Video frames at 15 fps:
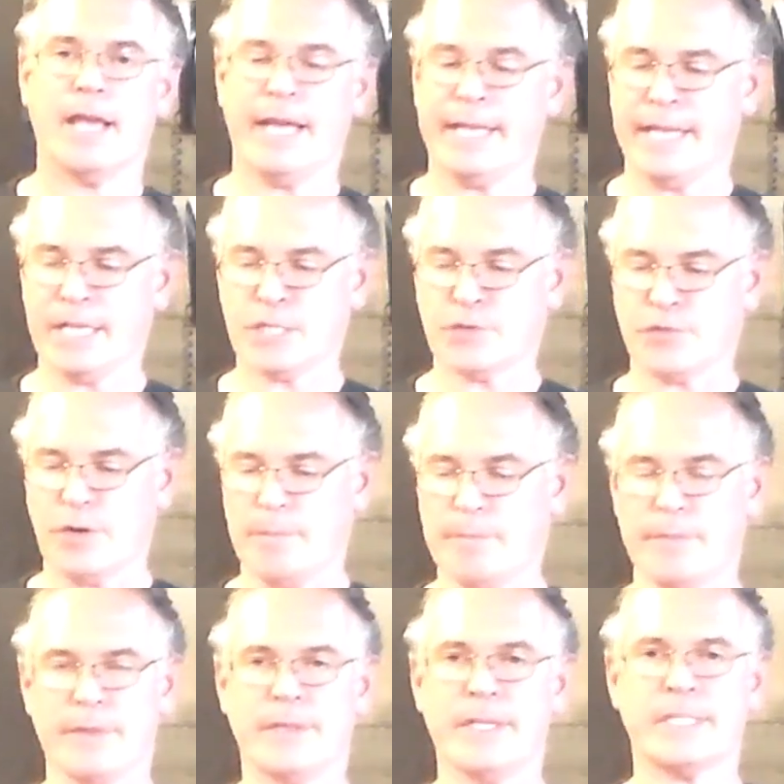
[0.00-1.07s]
I guess
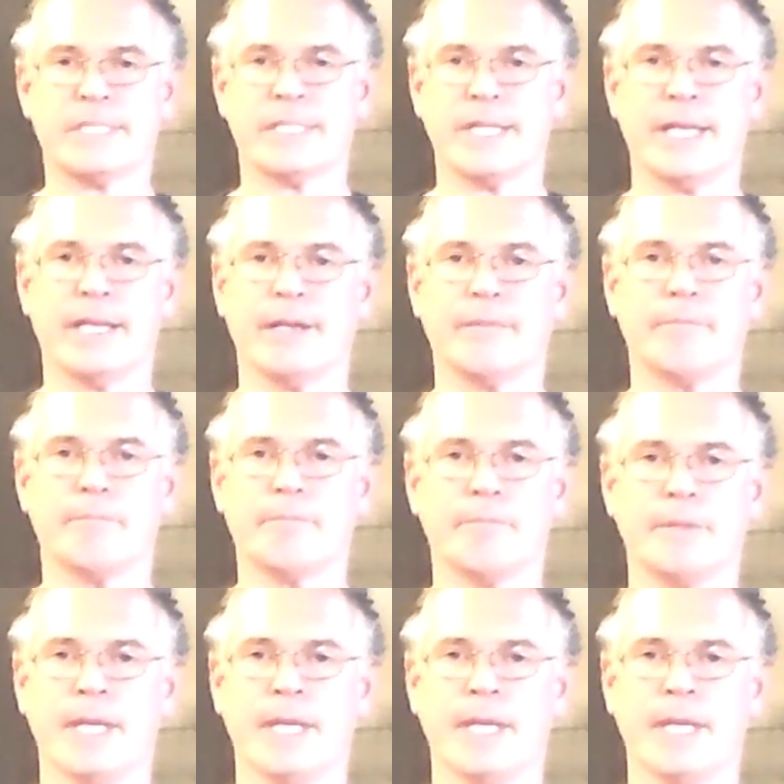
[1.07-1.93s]
from this thing,